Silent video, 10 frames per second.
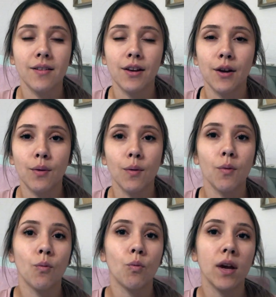you know,
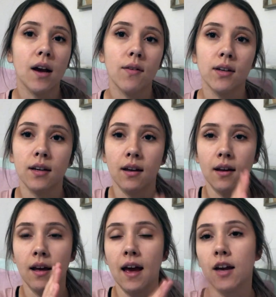we covered
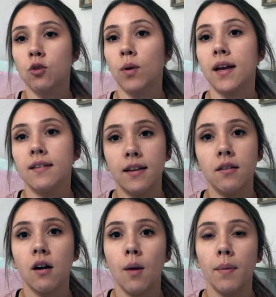X, Y, and Z
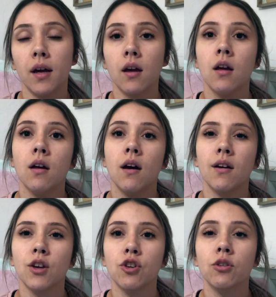topic.
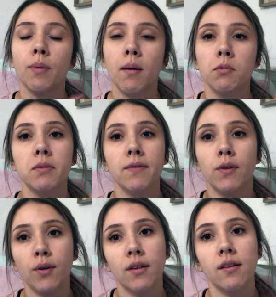You should probably
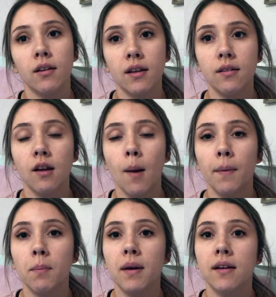focus on this
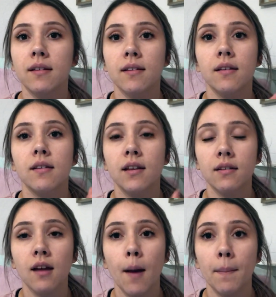topic because
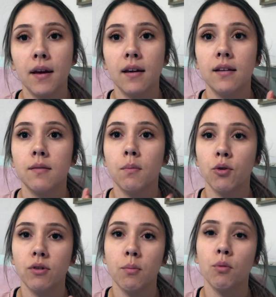this topic is
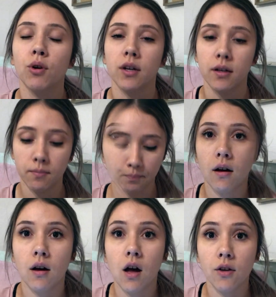most important.
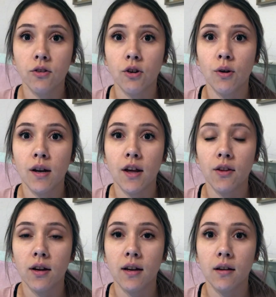Also,
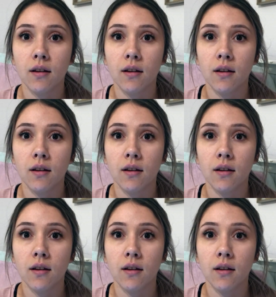another